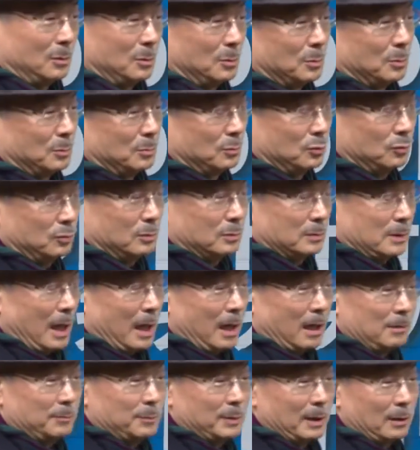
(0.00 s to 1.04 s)
The people who
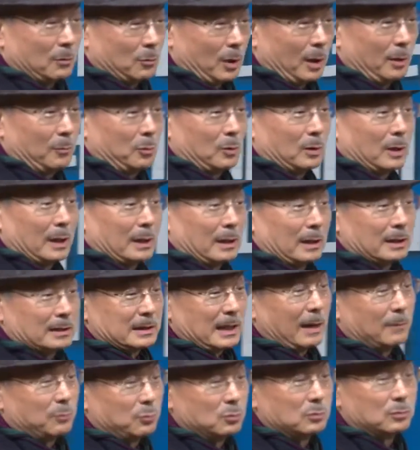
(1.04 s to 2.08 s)
want to start a business,
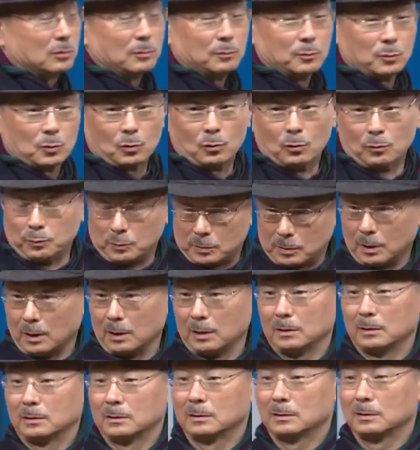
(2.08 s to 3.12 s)
but they have no
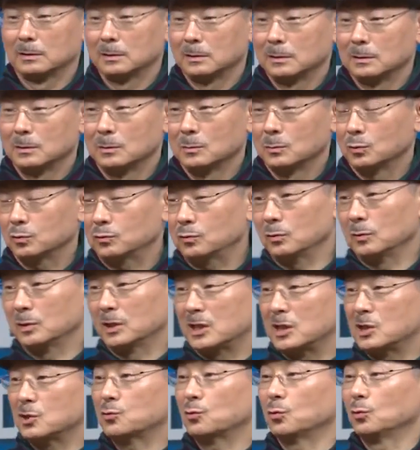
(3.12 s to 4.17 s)
capital.
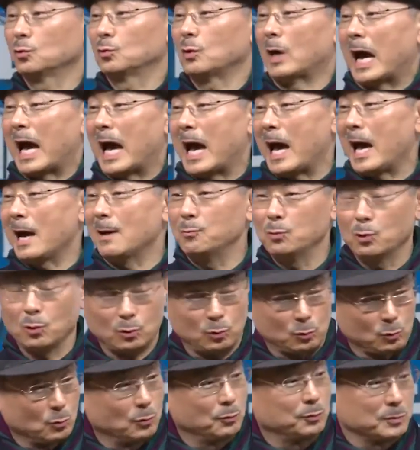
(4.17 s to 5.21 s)
The ones who don't
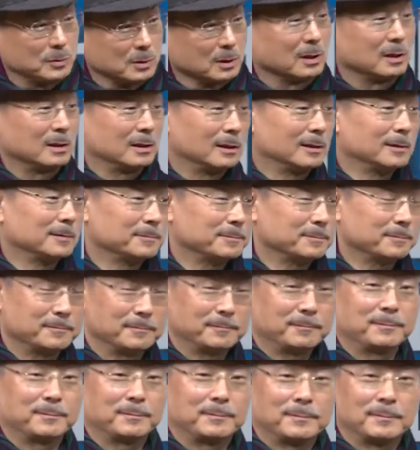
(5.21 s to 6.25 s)
have any skills or
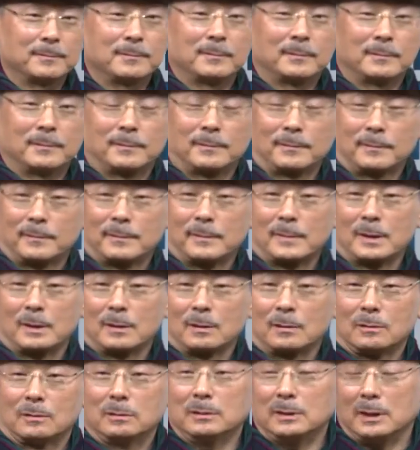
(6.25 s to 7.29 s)
talents,
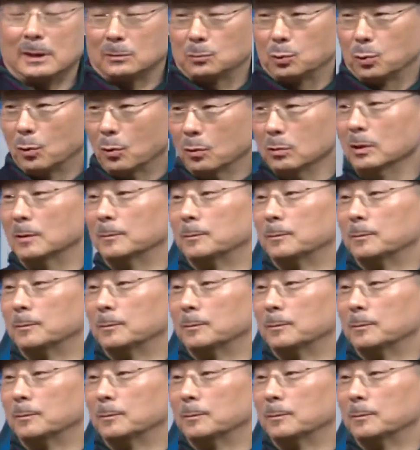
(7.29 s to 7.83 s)
but need a